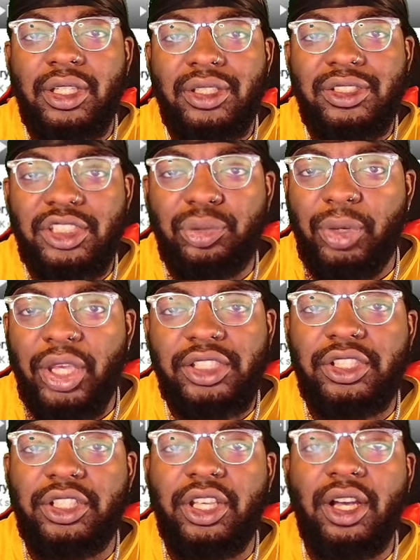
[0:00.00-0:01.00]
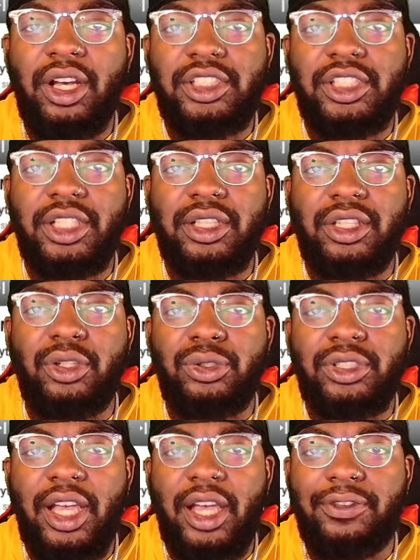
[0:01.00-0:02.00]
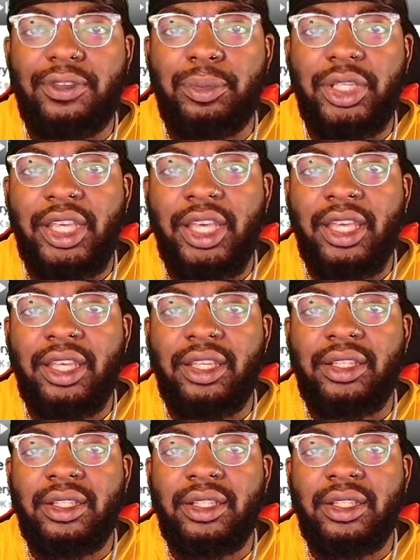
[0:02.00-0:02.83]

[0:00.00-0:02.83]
Just make sure y'all mm. check those out for me, gang.